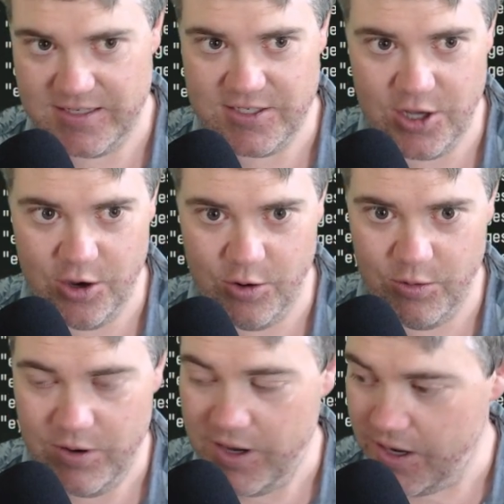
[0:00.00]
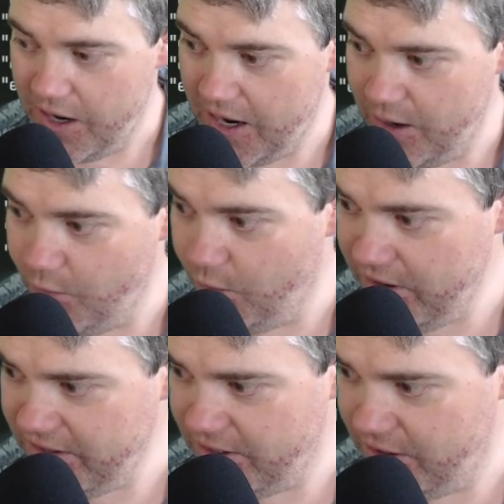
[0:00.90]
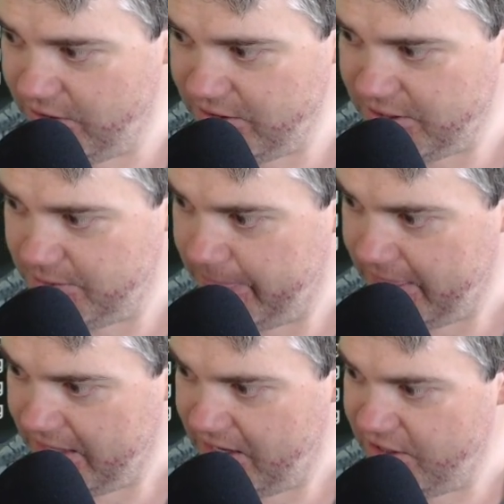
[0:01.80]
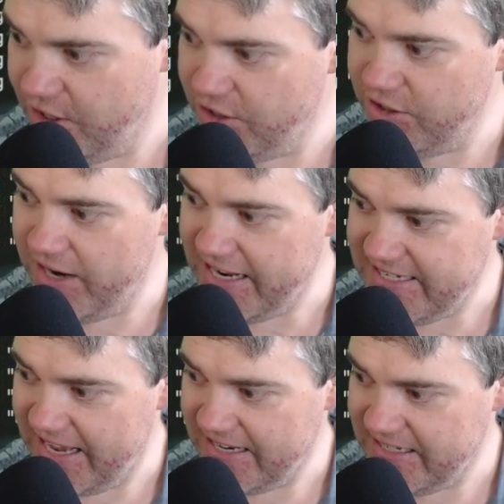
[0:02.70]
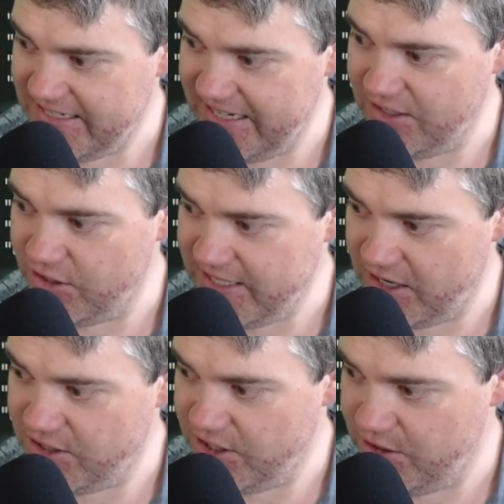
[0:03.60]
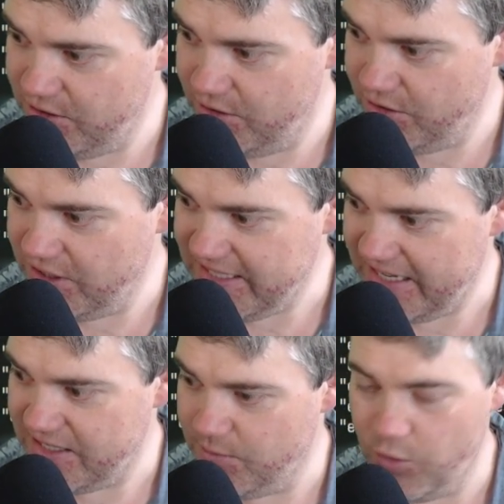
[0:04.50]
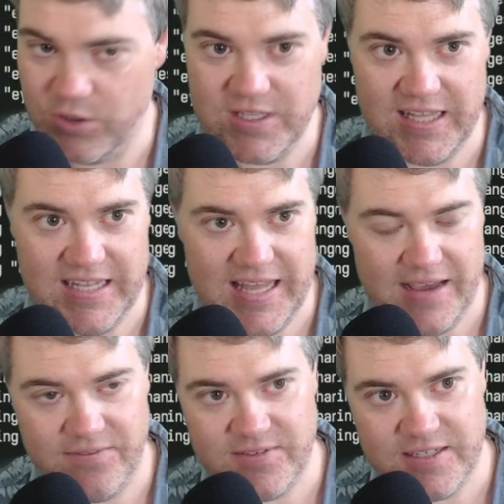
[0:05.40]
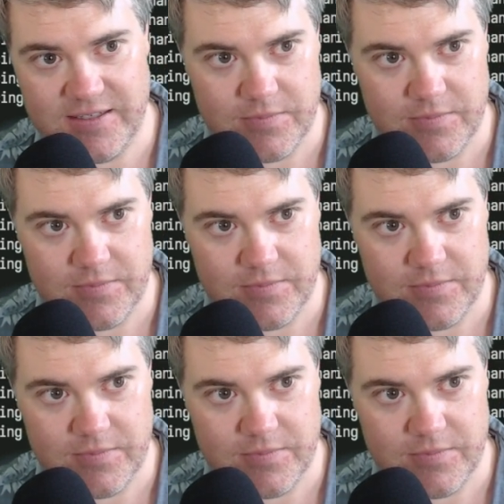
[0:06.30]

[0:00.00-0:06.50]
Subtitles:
So one of those, the earlier edge stack didn't look centered to you. It looks like it's more to the left.